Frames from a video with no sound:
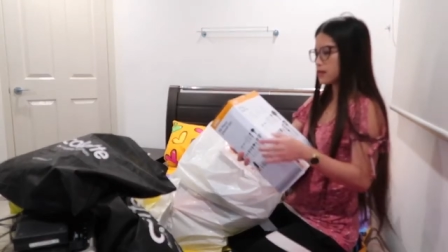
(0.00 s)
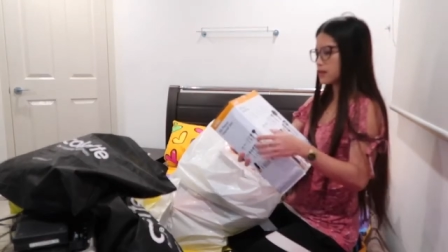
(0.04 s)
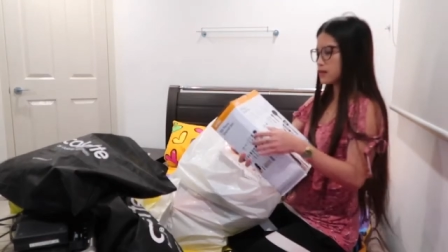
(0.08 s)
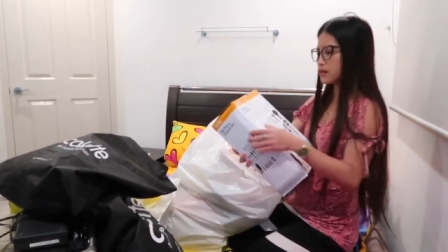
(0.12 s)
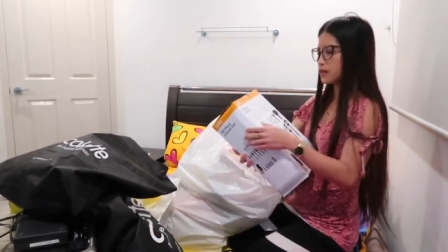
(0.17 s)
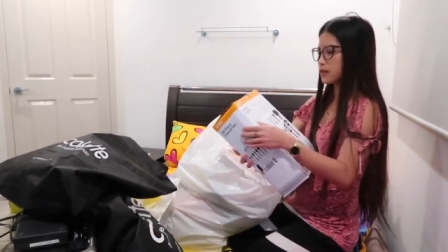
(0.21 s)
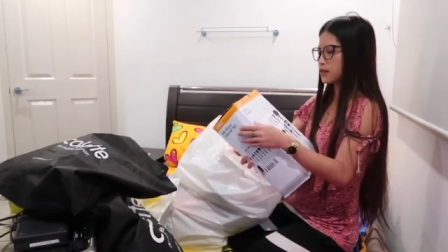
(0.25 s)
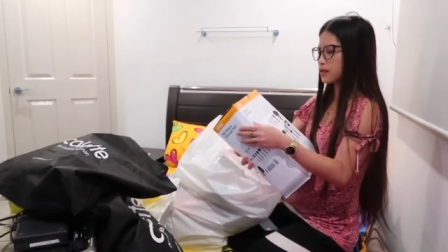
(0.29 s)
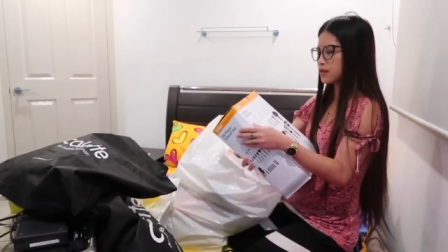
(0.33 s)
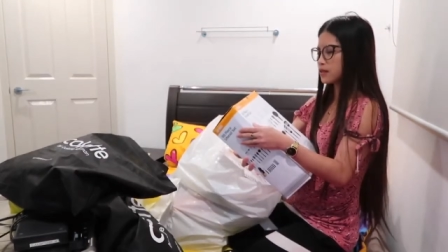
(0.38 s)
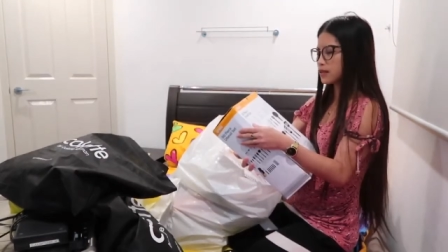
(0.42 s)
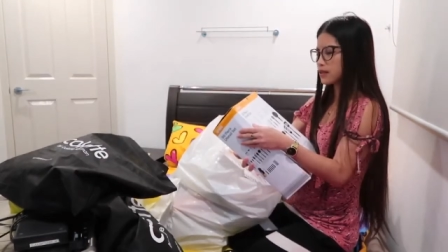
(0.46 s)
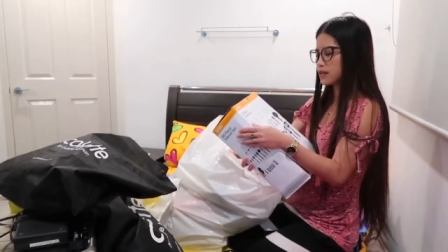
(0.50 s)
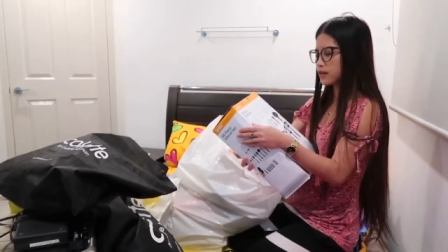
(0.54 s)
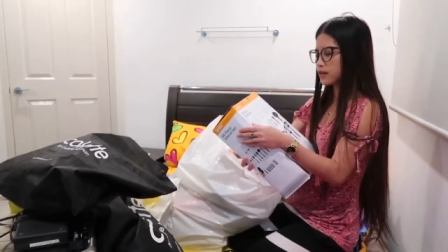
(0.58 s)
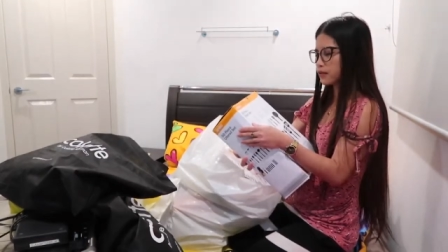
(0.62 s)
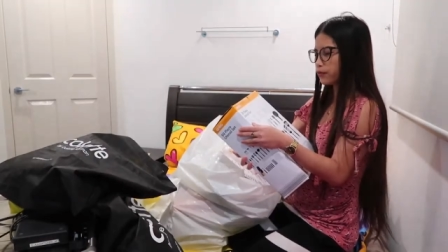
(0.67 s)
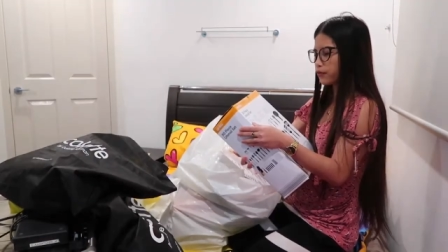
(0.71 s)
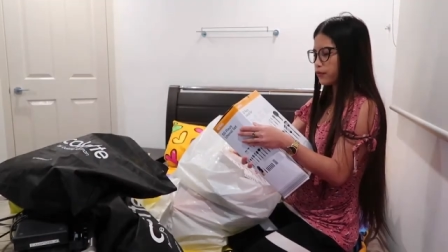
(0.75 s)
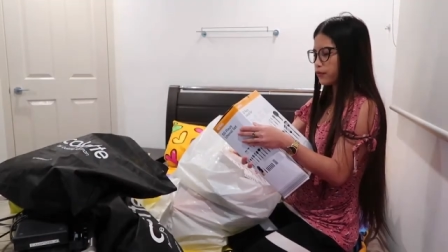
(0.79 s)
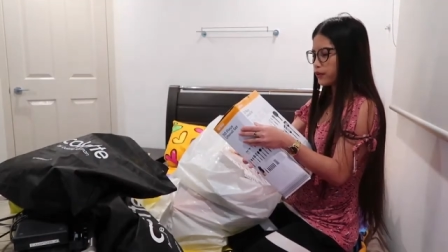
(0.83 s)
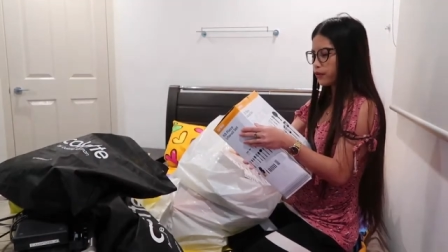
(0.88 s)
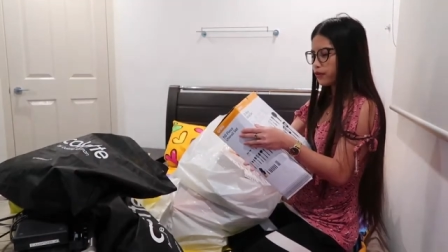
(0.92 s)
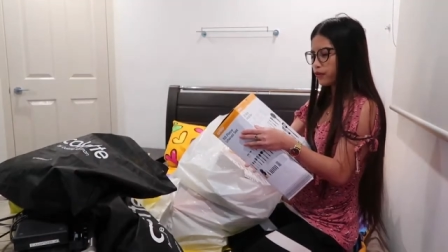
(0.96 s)
a set. It's a
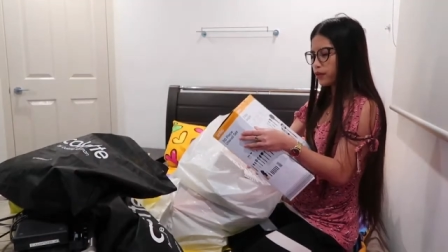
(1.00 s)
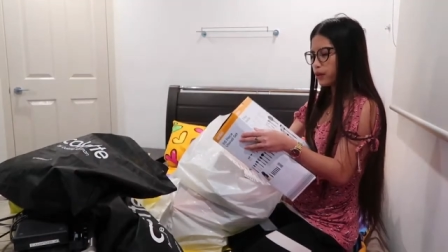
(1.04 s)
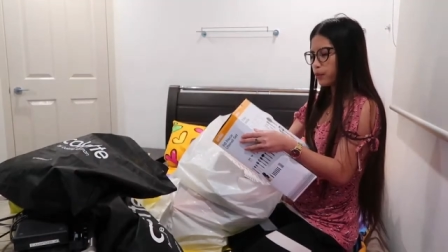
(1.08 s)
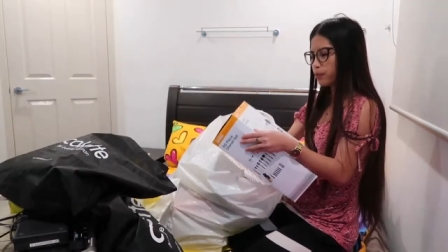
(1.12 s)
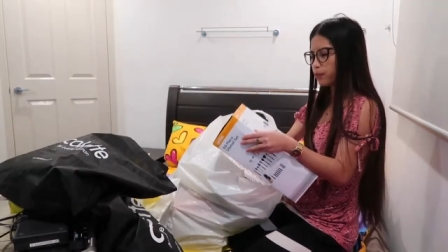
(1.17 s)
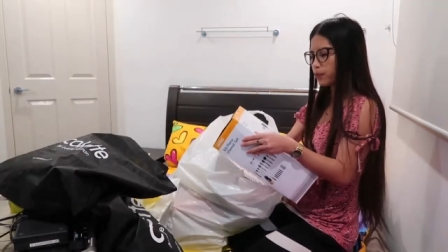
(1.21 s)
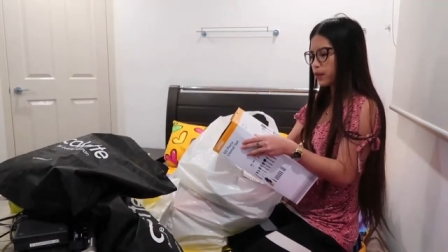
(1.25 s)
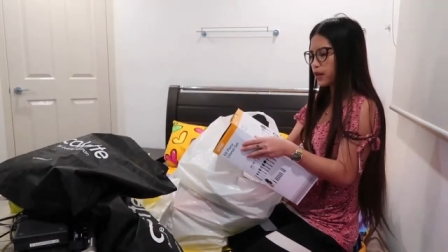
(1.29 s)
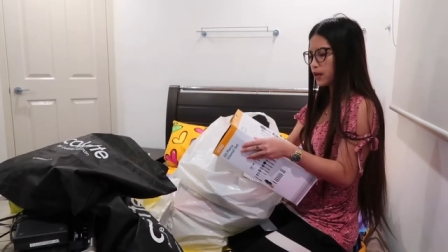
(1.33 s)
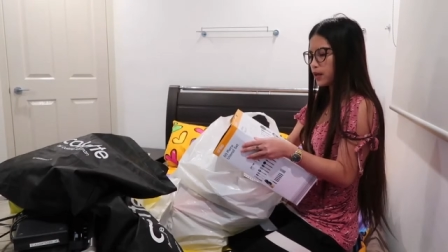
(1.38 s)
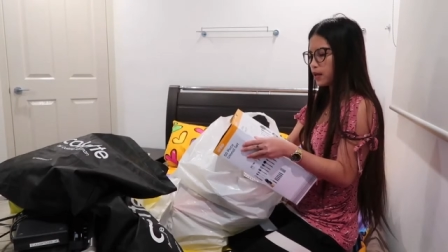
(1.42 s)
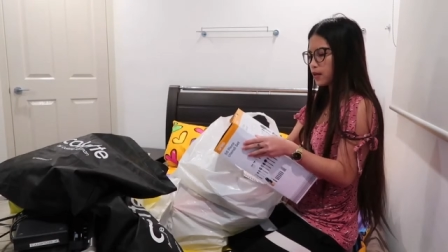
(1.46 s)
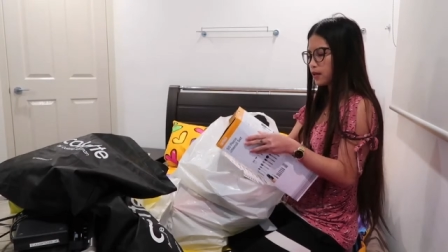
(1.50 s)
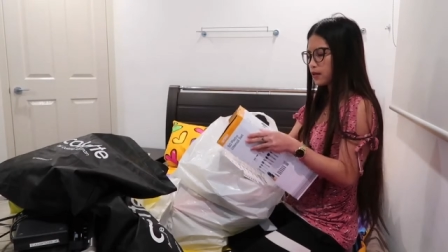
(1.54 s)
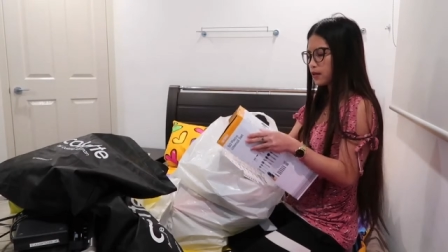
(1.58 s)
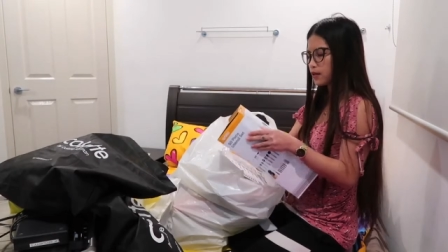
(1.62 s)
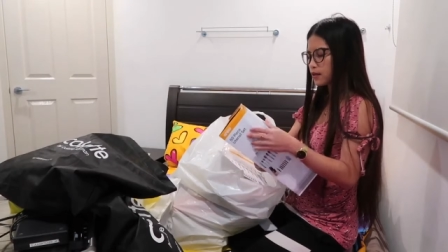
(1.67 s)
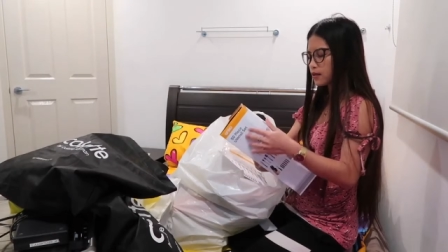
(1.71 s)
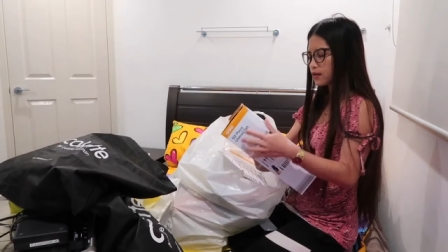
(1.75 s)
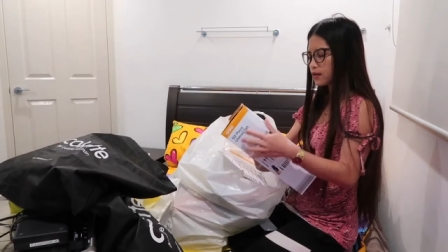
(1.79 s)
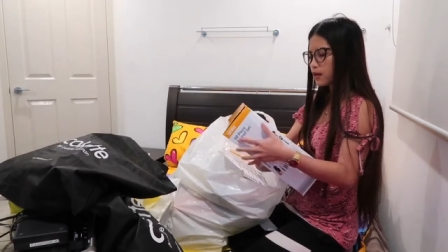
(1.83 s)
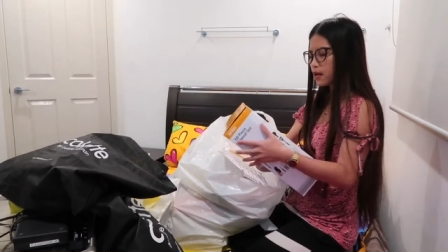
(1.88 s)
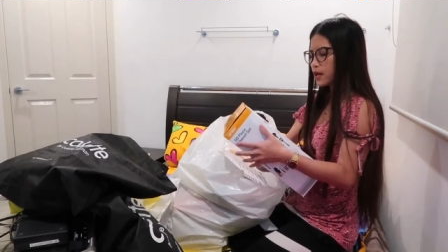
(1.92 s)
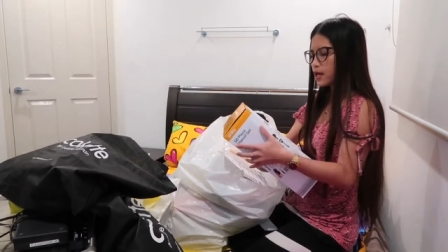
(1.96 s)

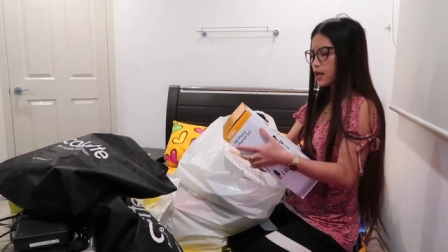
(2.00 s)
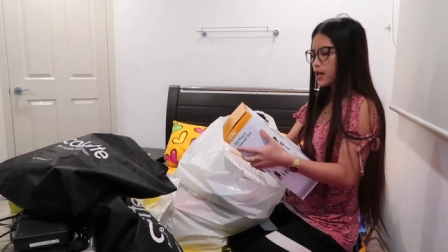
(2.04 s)
50-piece